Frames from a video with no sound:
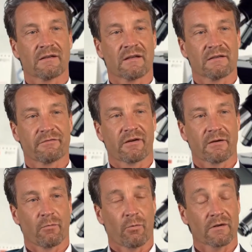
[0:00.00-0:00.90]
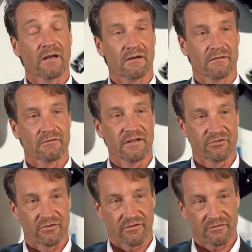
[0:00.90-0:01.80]
identify what are the
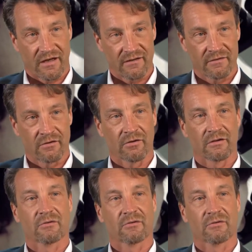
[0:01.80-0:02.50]
regional strengths in order